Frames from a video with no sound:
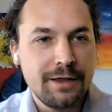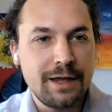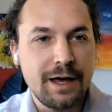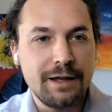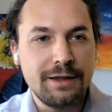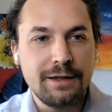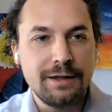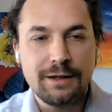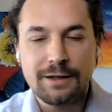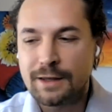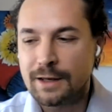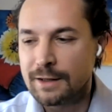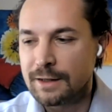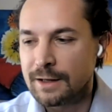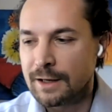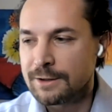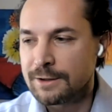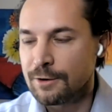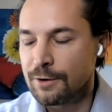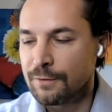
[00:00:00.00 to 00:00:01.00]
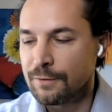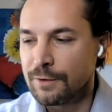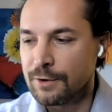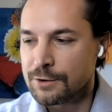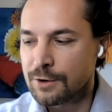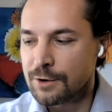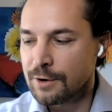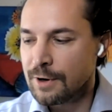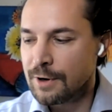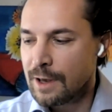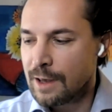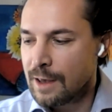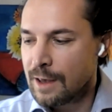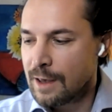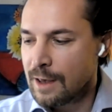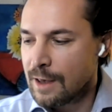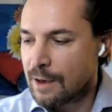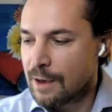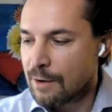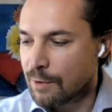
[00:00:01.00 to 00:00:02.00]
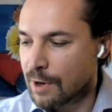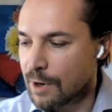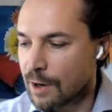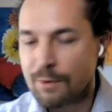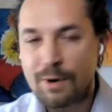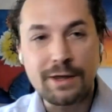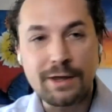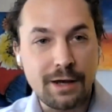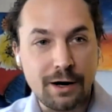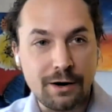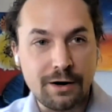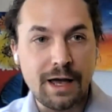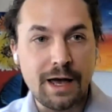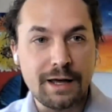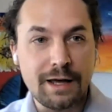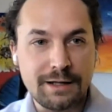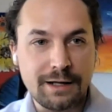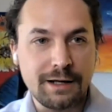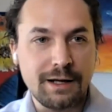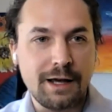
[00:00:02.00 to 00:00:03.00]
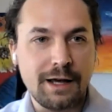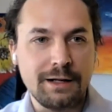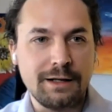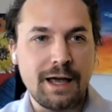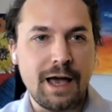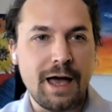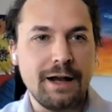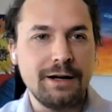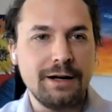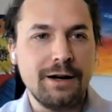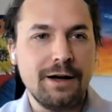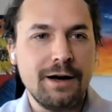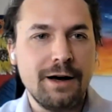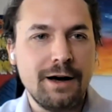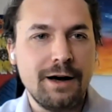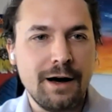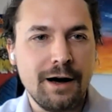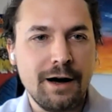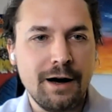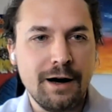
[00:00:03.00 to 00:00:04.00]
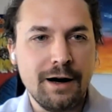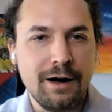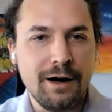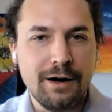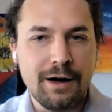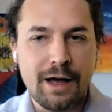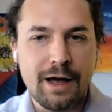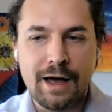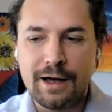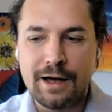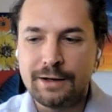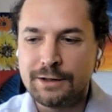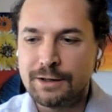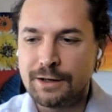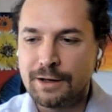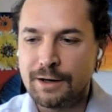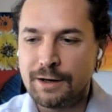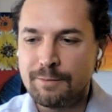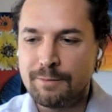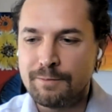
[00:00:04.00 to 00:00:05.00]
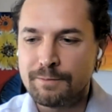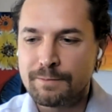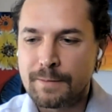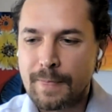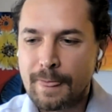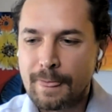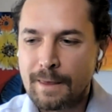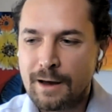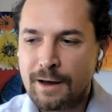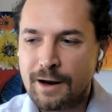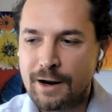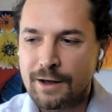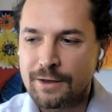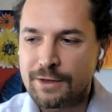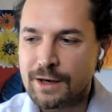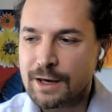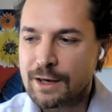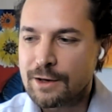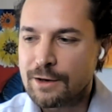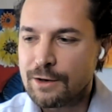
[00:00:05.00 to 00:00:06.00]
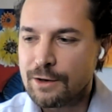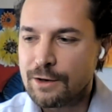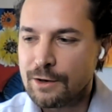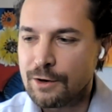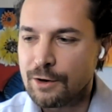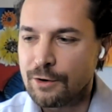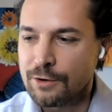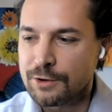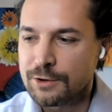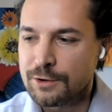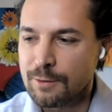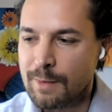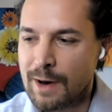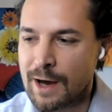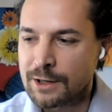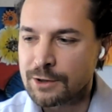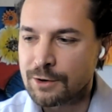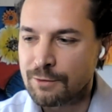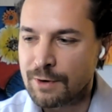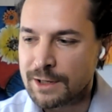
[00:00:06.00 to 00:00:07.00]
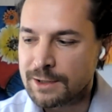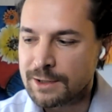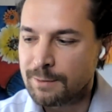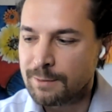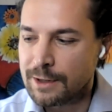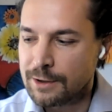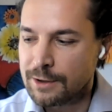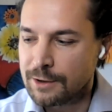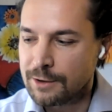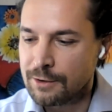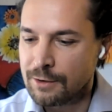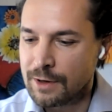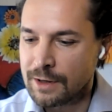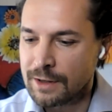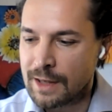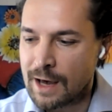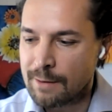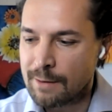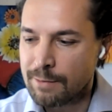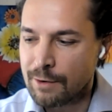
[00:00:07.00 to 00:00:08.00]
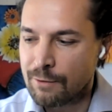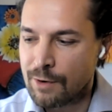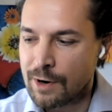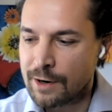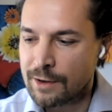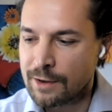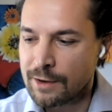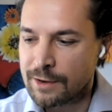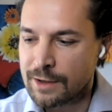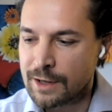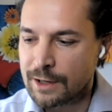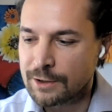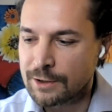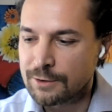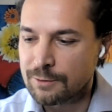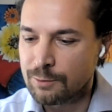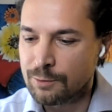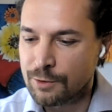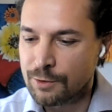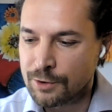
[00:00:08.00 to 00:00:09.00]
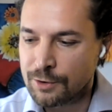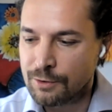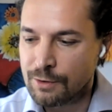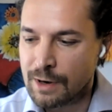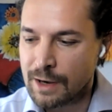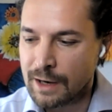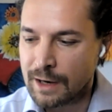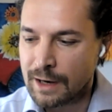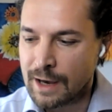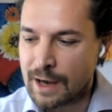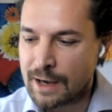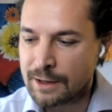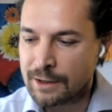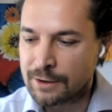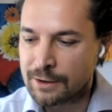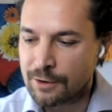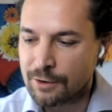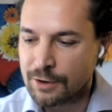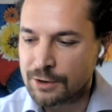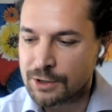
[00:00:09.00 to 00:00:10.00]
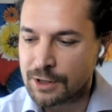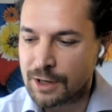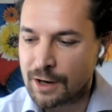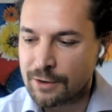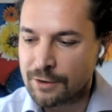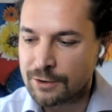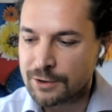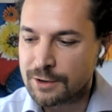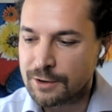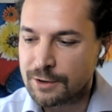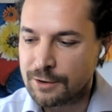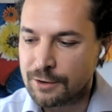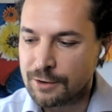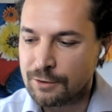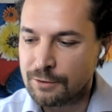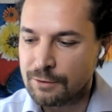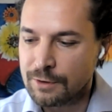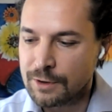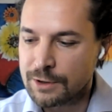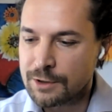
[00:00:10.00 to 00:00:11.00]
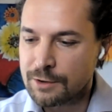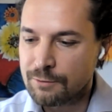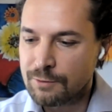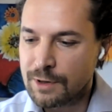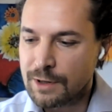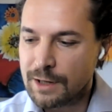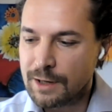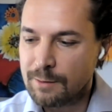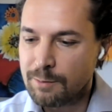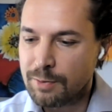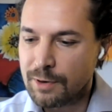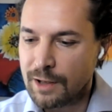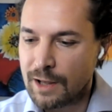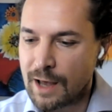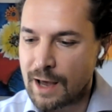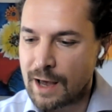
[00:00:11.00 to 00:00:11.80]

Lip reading: that net zero future. We're not quite there yet in Canada, and I think, there's no magic recipe to doing that, but one of the things we're doing and encouraging others to do is to really